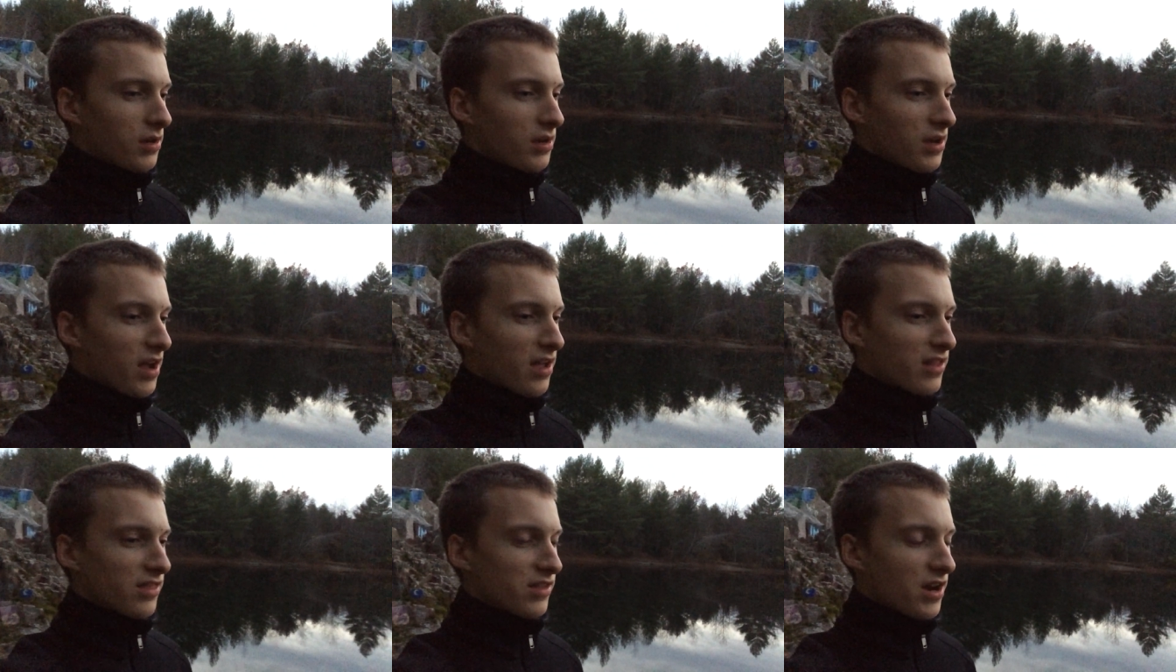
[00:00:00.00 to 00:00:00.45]

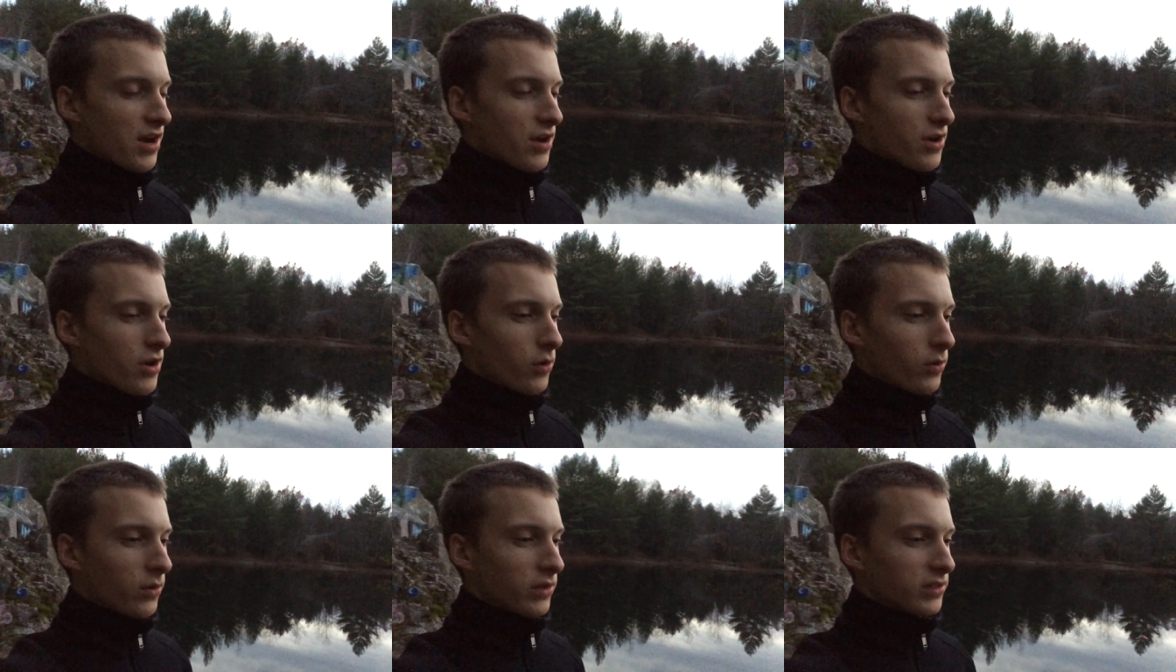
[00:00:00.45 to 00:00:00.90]
now that I
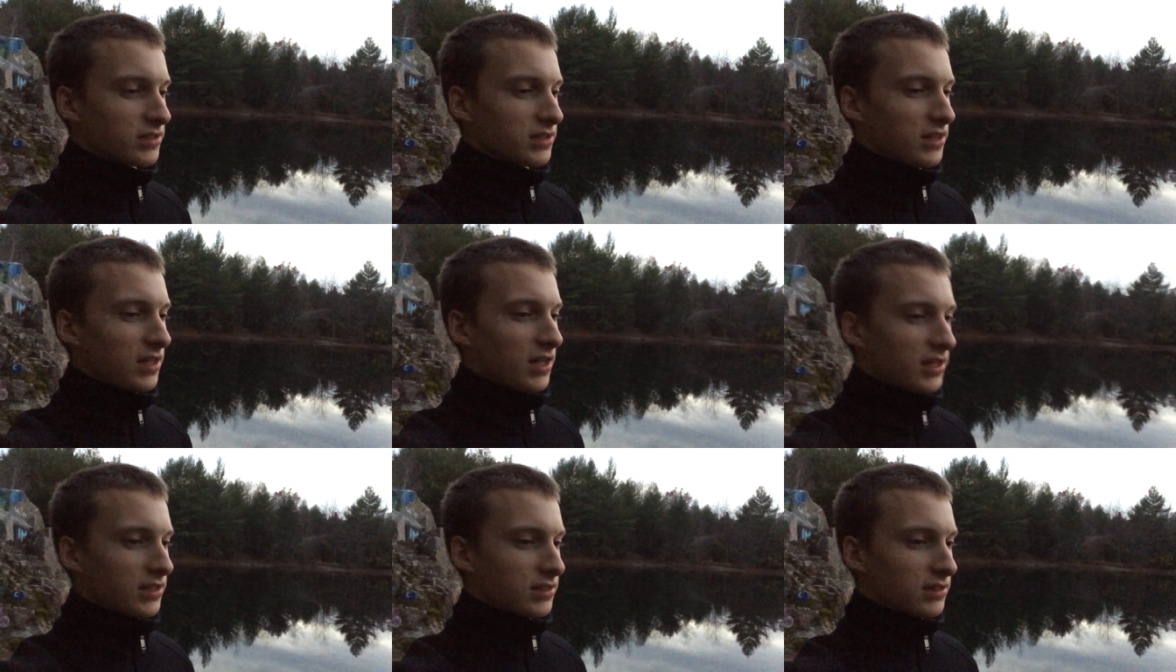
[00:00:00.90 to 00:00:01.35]
know what
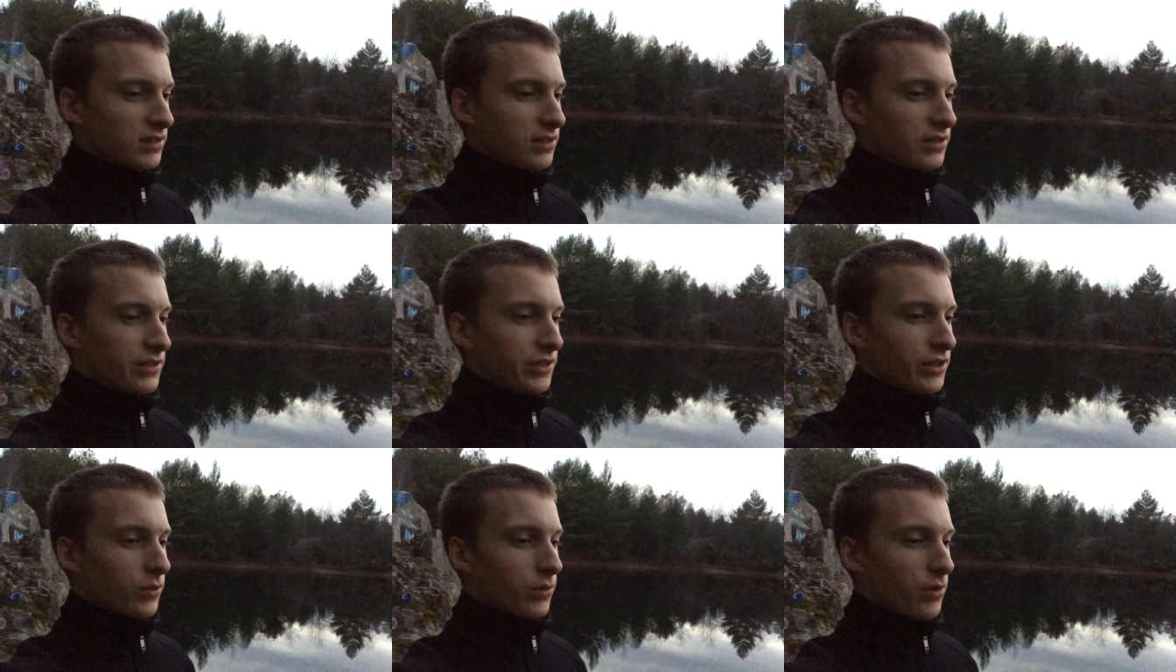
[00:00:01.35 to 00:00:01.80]
it's like to
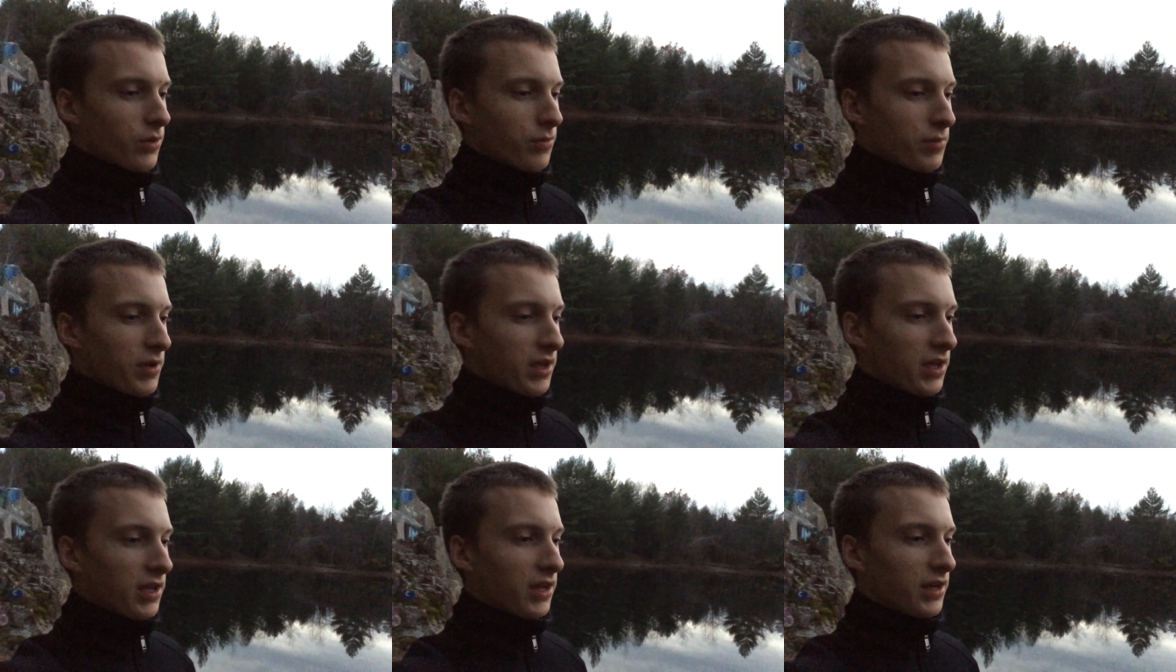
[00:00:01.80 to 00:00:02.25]
deal with
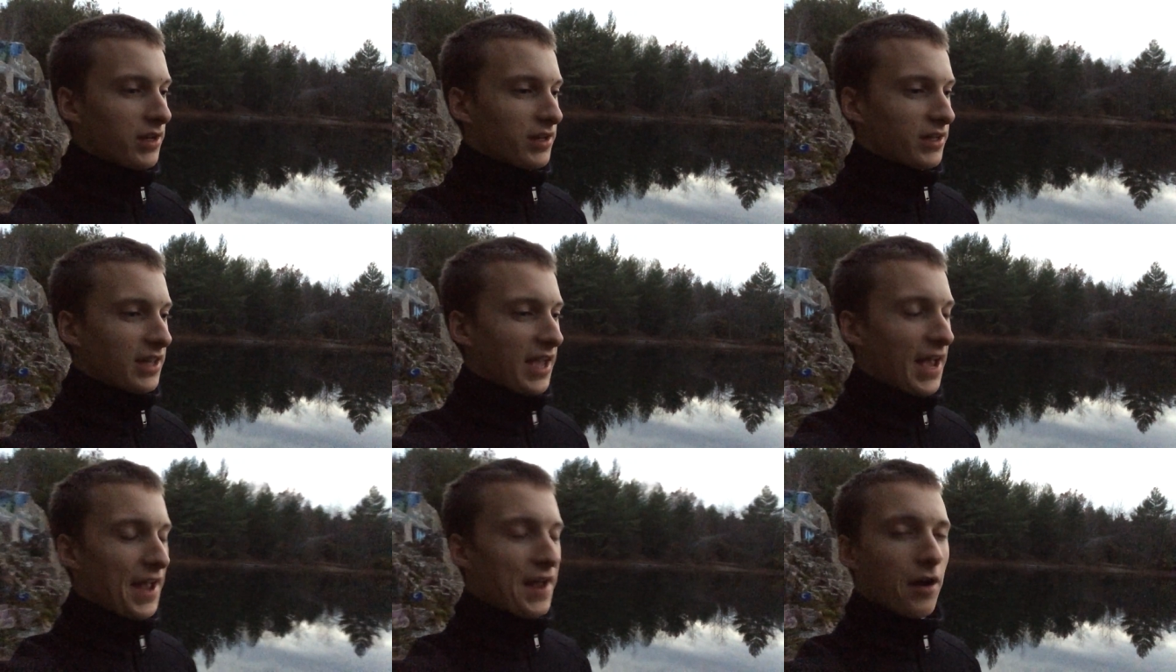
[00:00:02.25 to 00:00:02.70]
pain
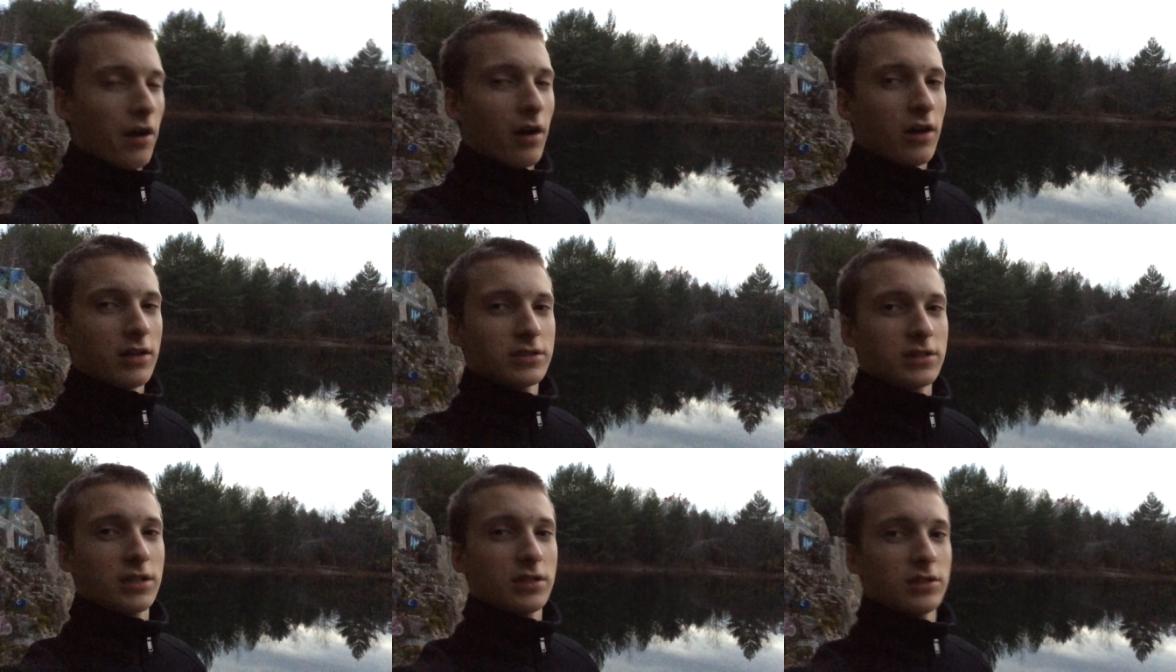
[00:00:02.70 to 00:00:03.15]
and
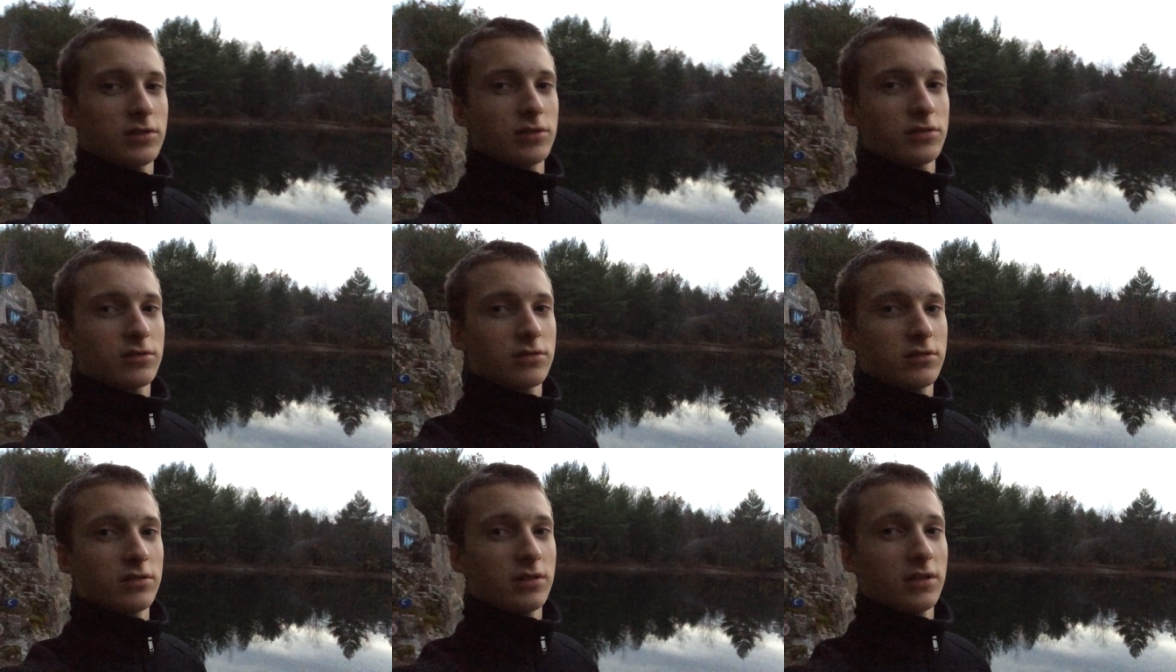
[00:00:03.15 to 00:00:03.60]
chaos and
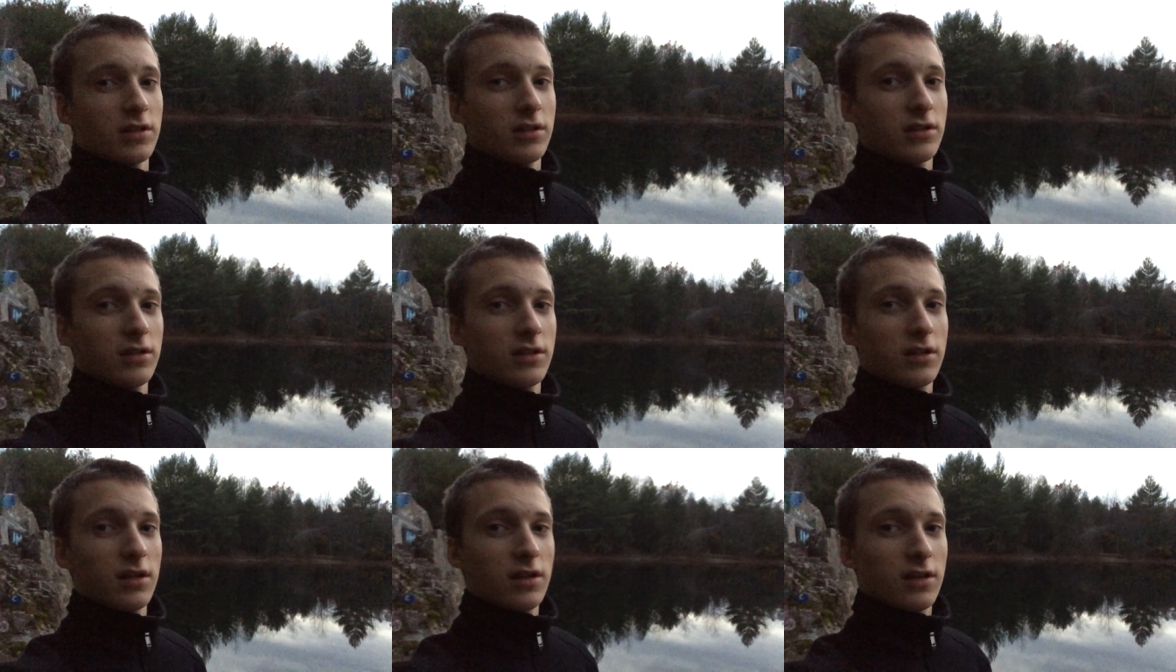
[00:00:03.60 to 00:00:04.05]
uncertainty
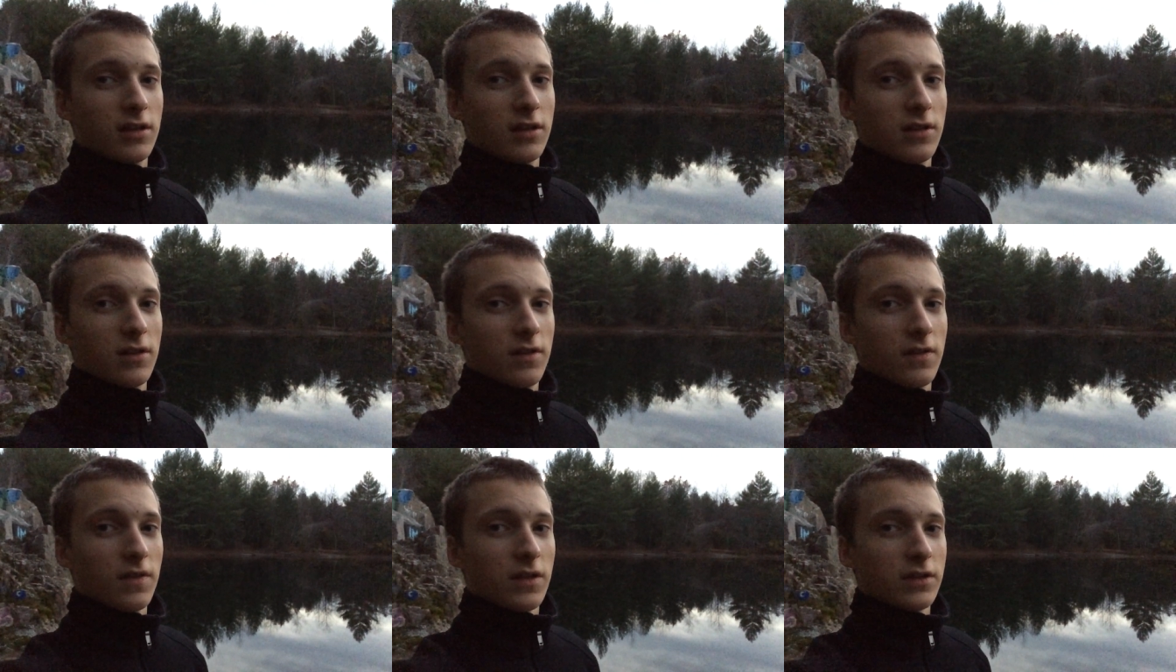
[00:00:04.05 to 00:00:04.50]

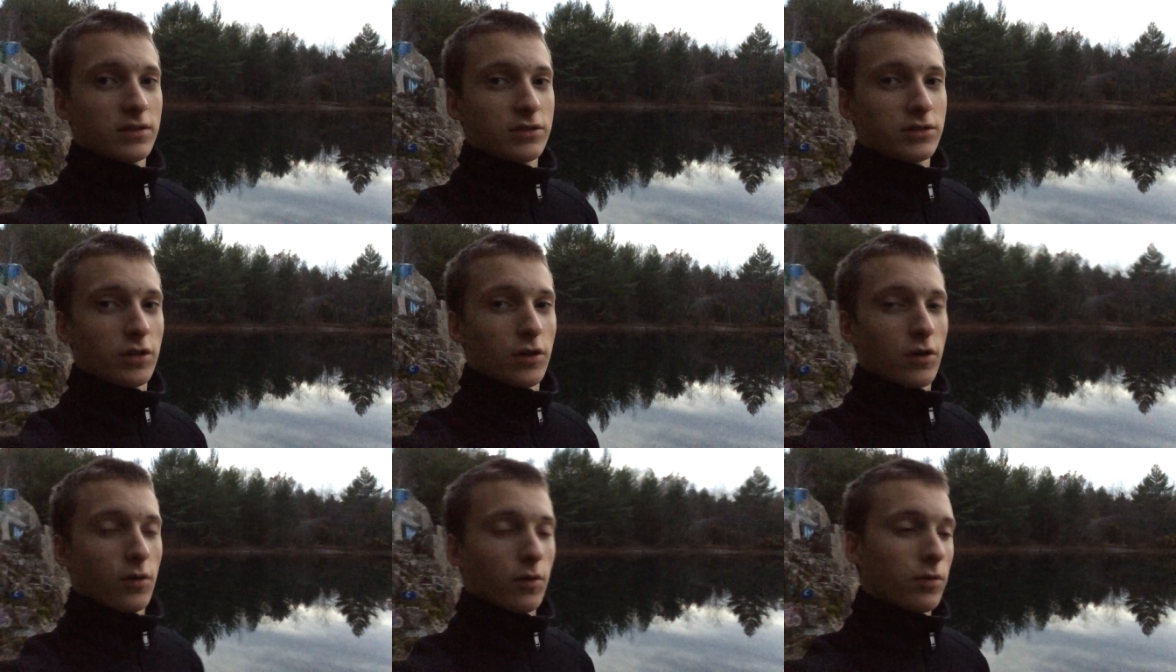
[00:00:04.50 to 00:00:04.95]
that is
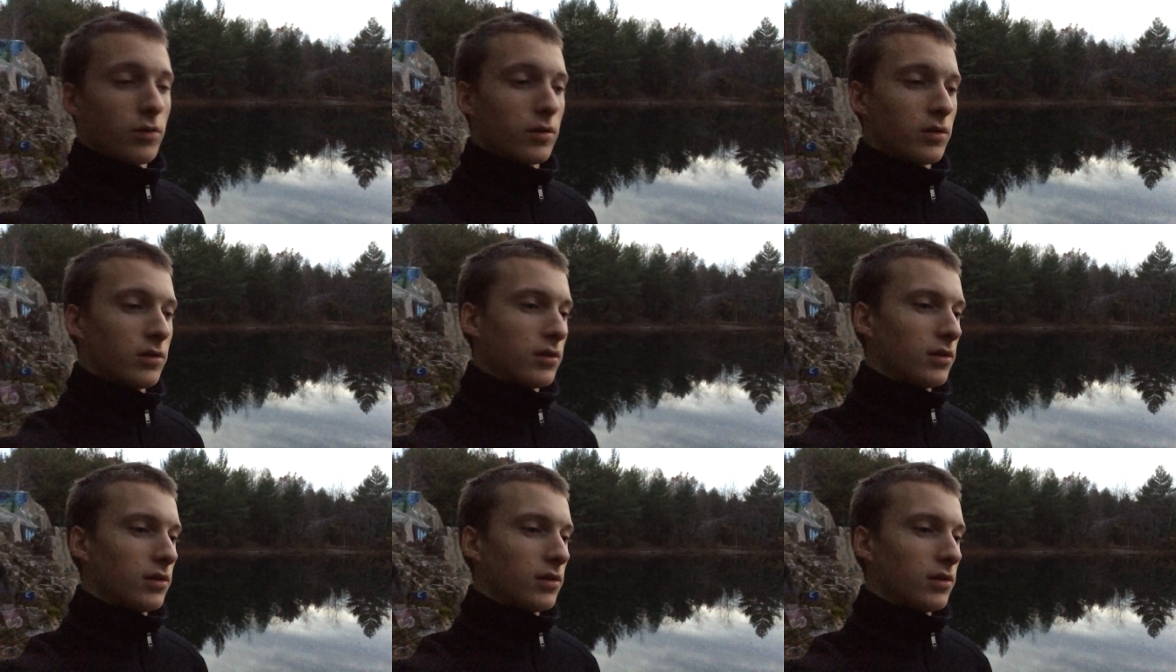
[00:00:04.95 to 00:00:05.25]
so